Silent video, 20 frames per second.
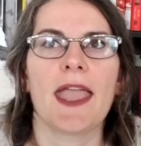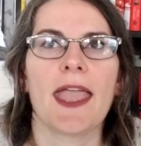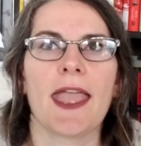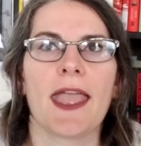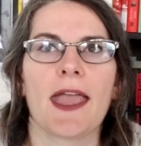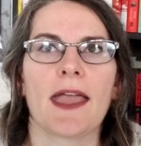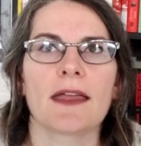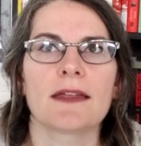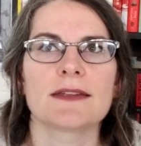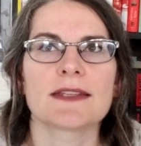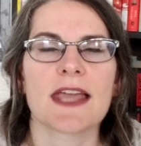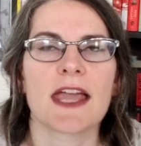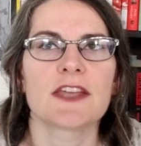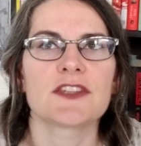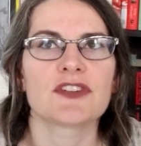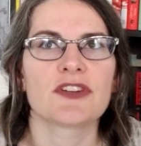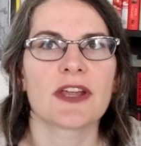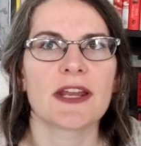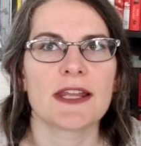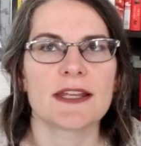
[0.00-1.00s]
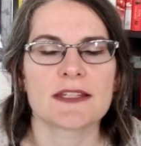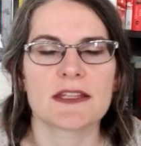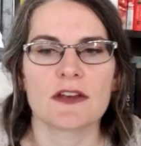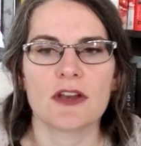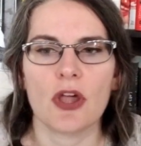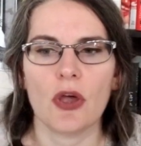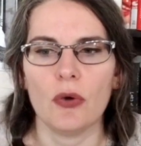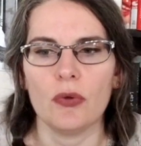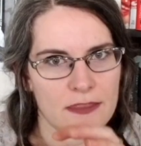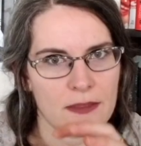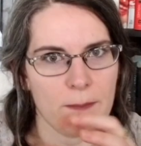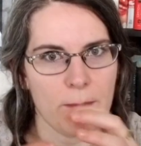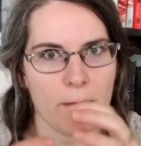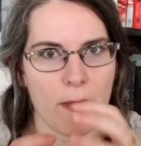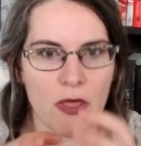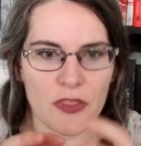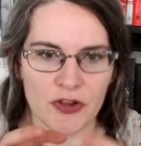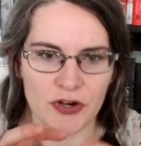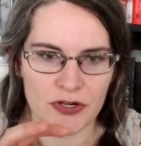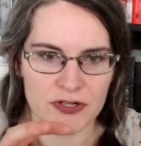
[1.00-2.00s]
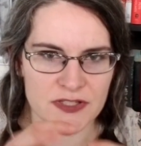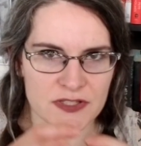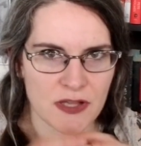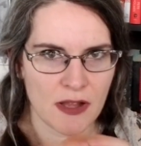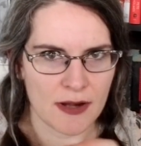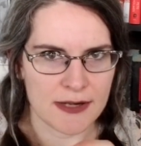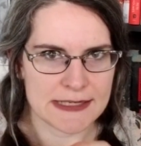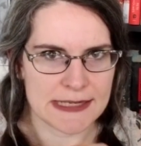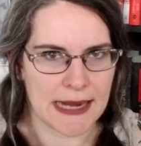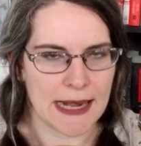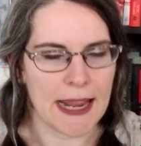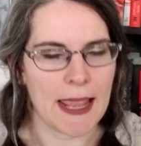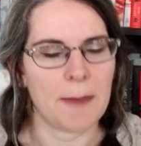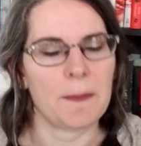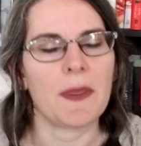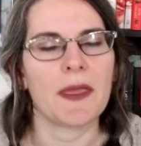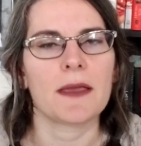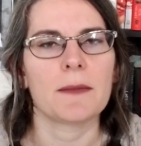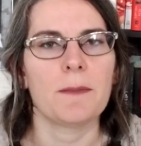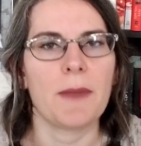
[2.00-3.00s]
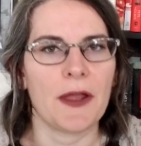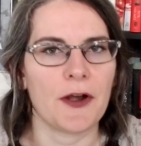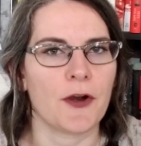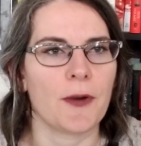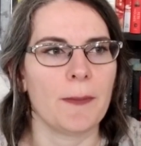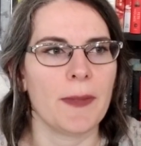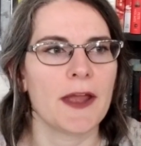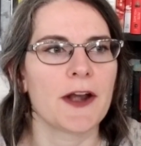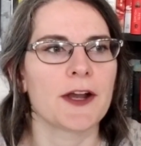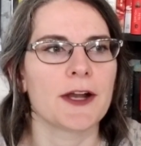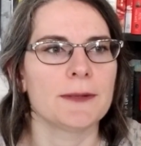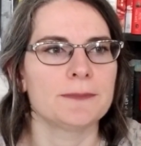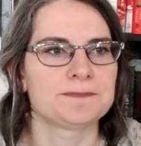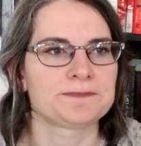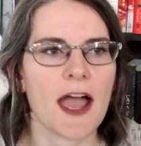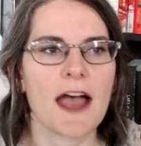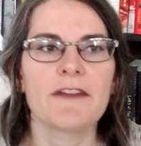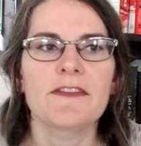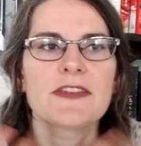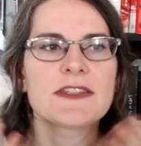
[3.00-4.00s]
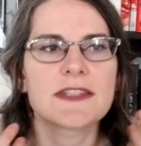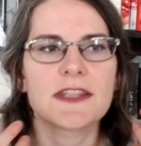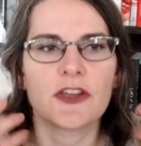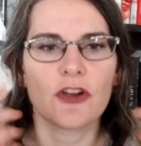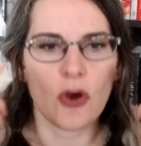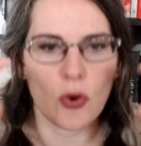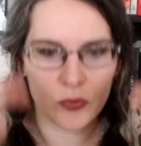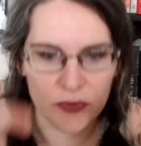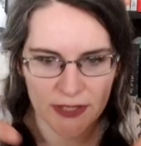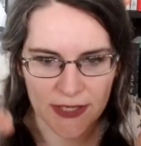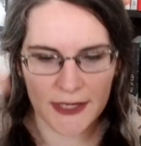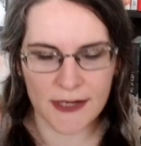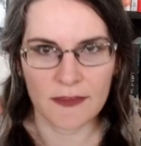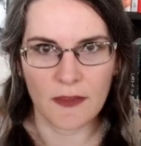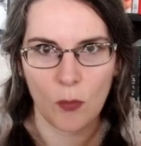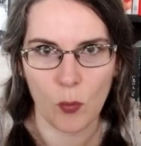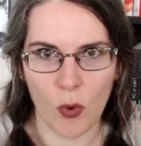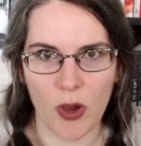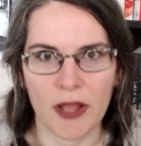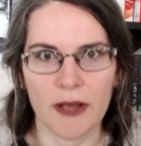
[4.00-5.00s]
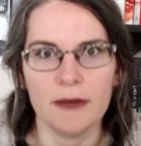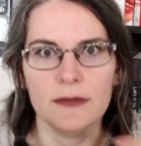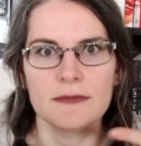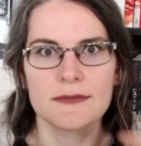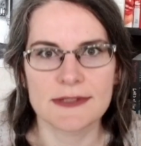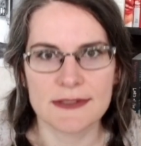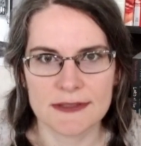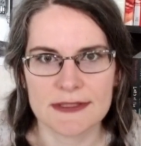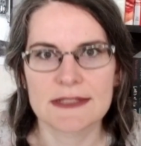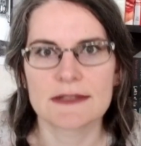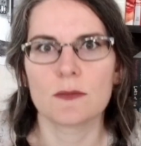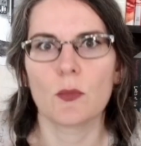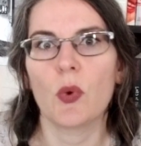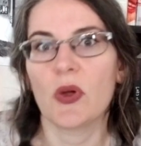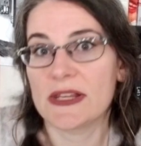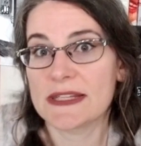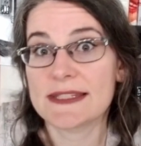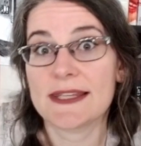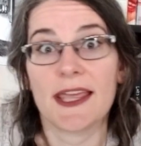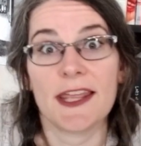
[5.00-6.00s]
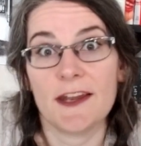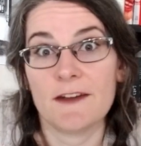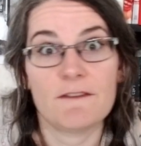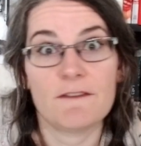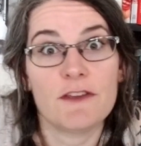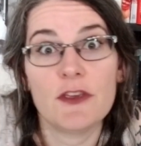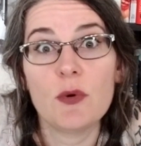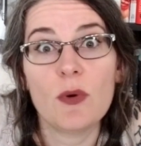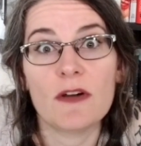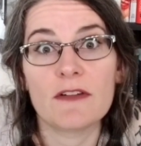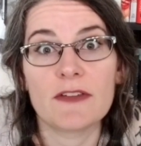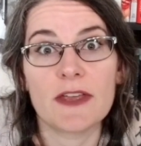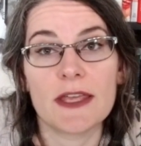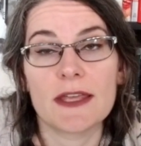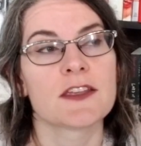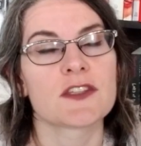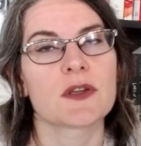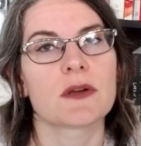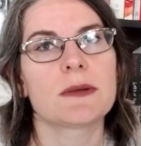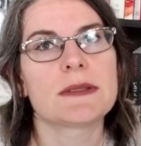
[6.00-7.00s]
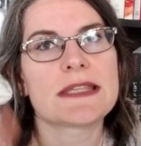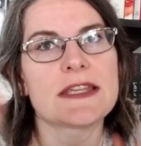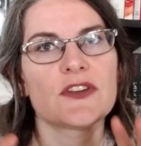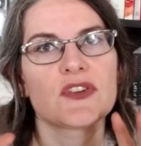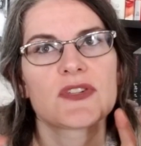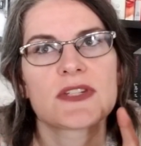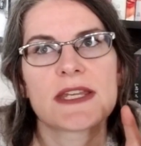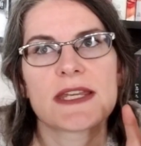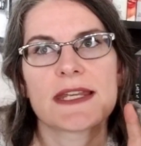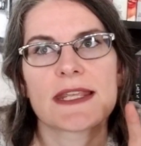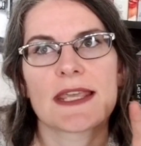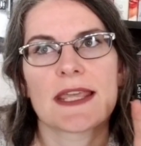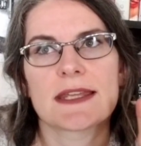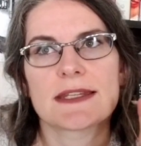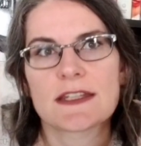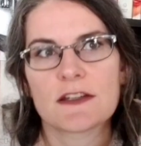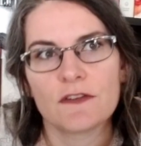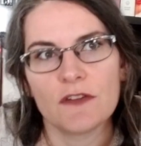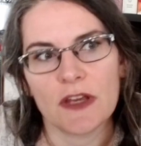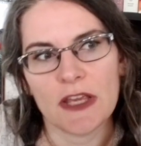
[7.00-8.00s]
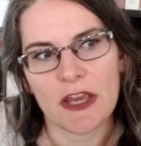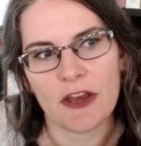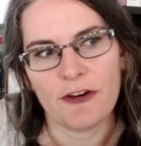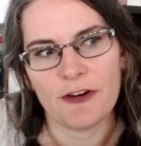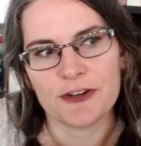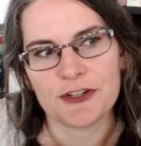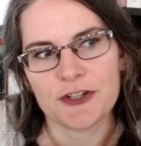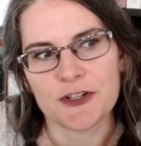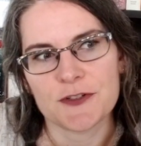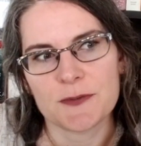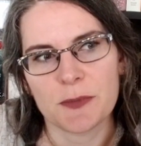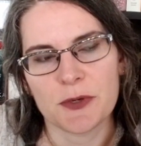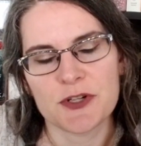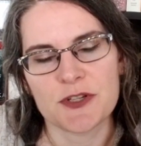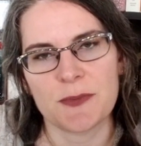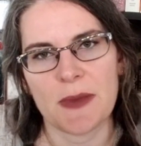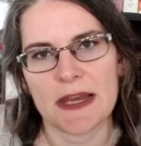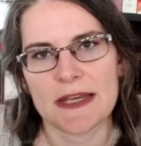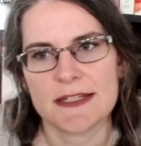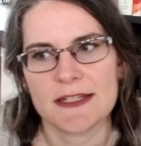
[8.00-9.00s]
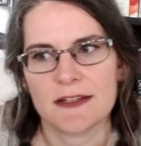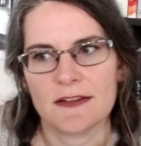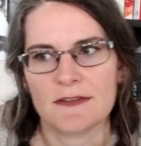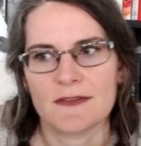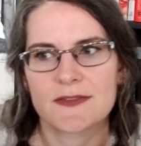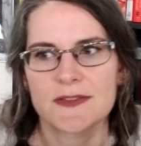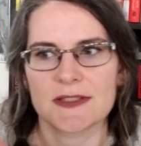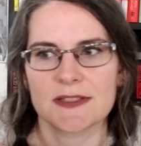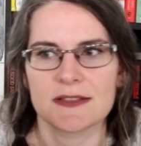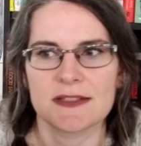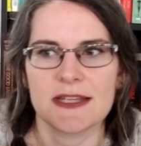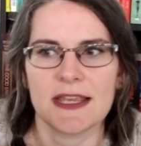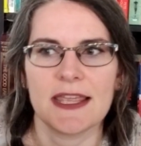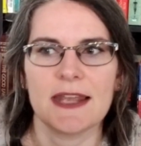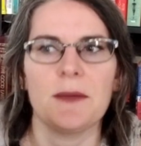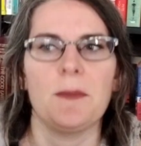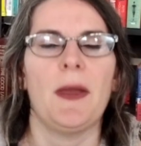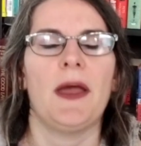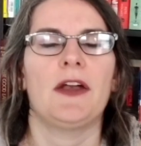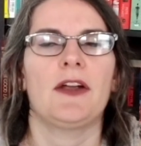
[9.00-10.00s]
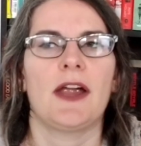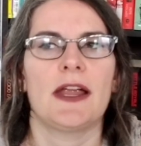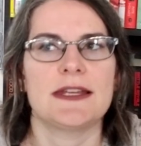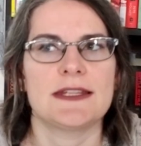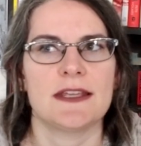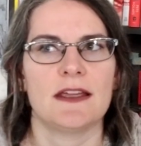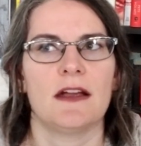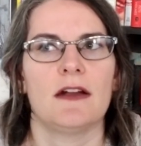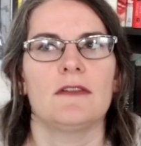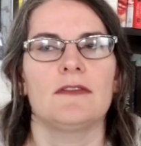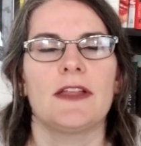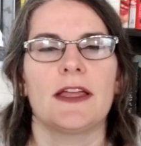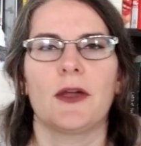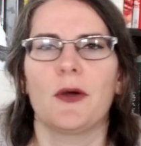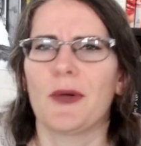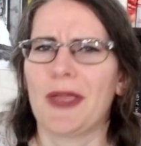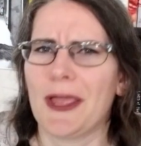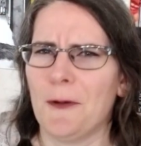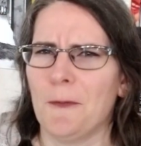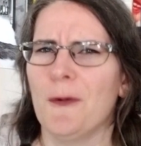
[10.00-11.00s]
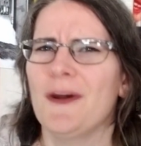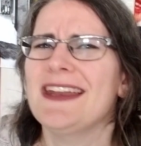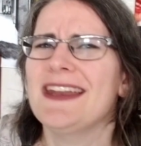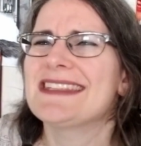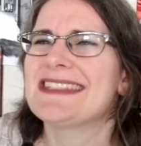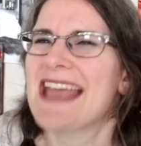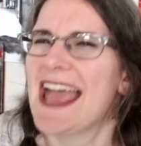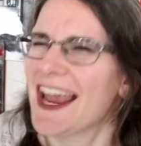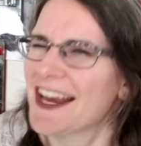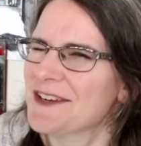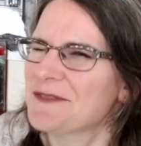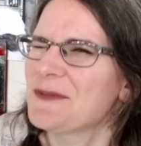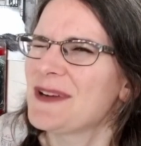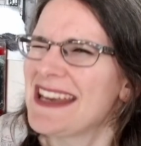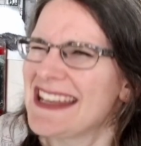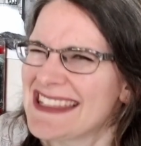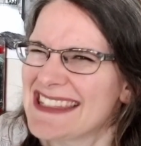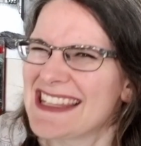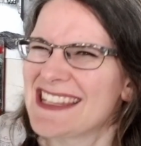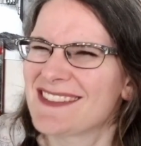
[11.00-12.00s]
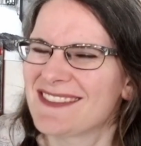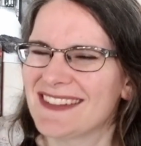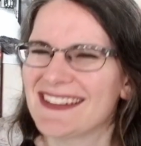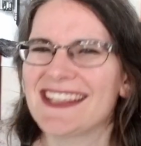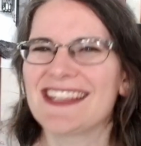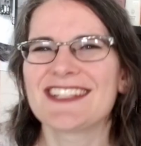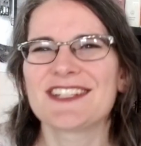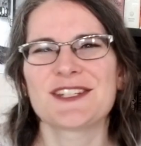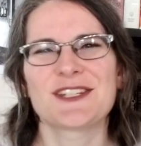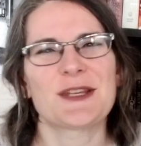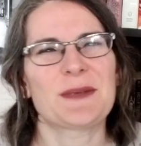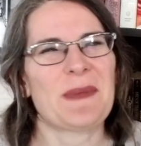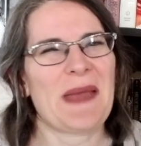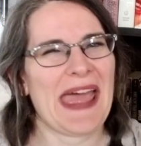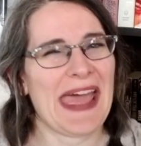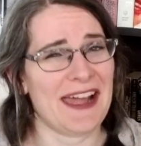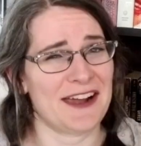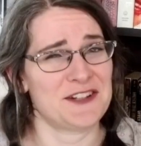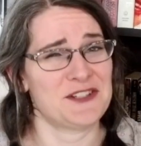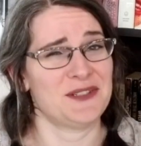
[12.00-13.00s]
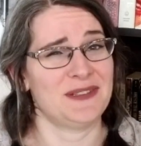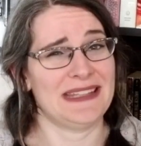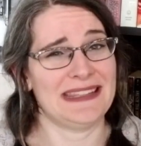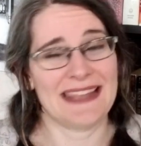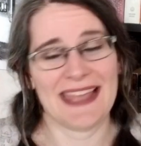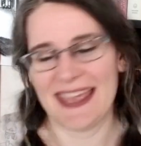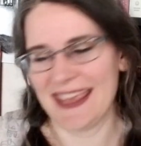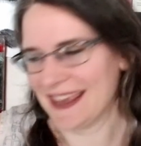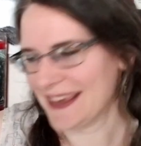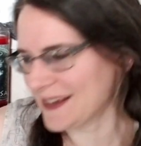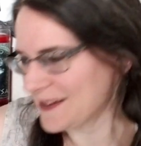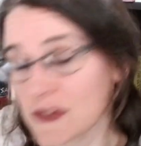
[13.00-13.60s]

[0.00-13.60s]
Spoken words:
And as you're getting to know the mother-son dynamic better and better, obviously you're only getting the one-sided view of it. So it was interesting to get different characters' perspectives to get a better idea of like, okay, what is this relationship actually like?